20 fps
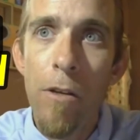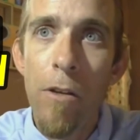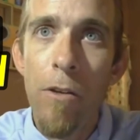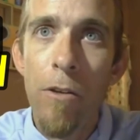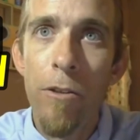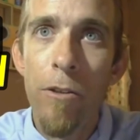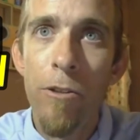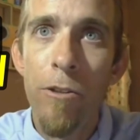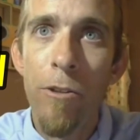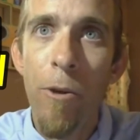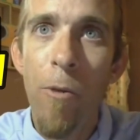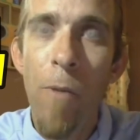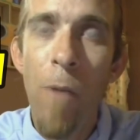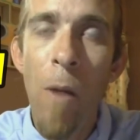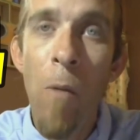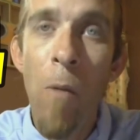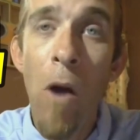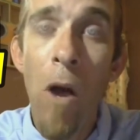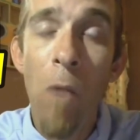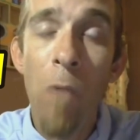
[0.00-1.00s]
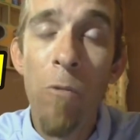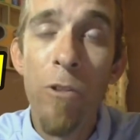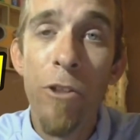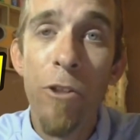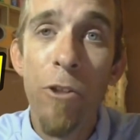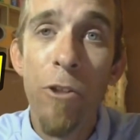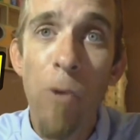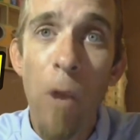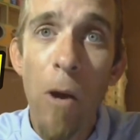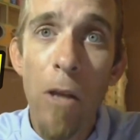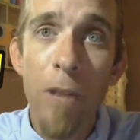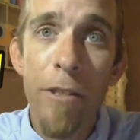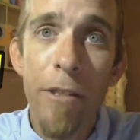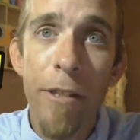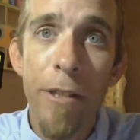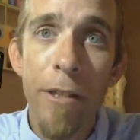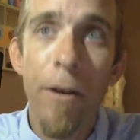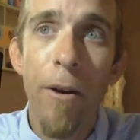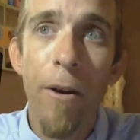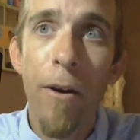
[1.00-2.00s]
so my mom was a
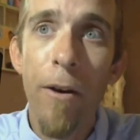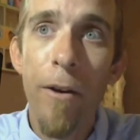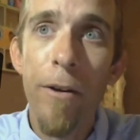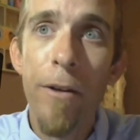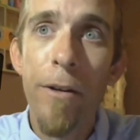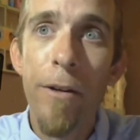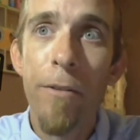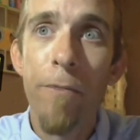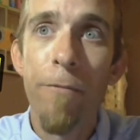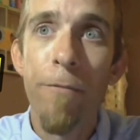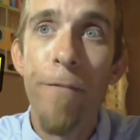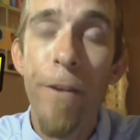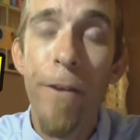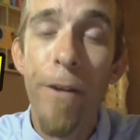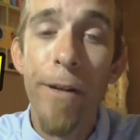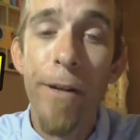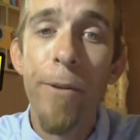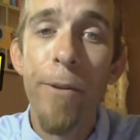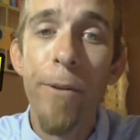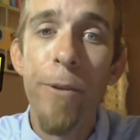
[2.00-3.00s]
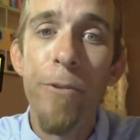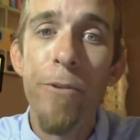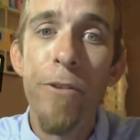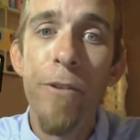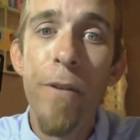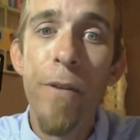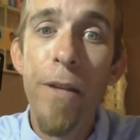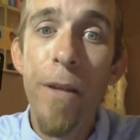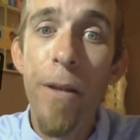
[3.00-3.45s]
crossing guard very close to the